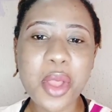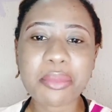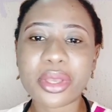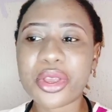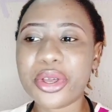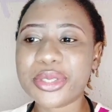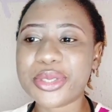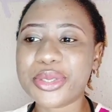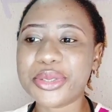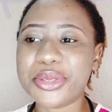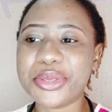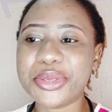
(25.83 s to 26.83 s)
because
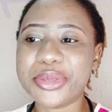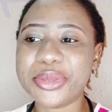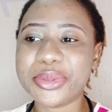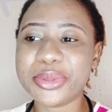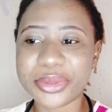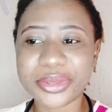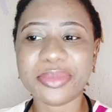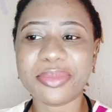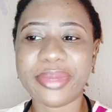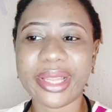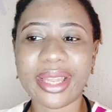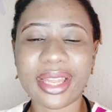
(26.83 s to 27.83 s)
you would
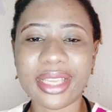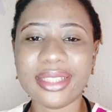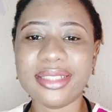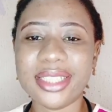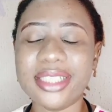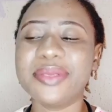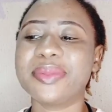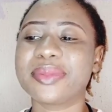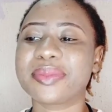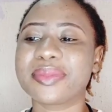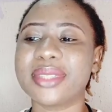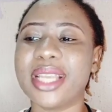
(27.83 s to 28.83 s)
be learning
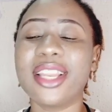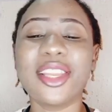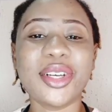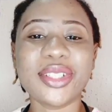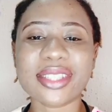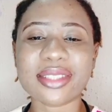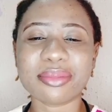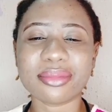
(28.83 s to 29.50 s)
a lot.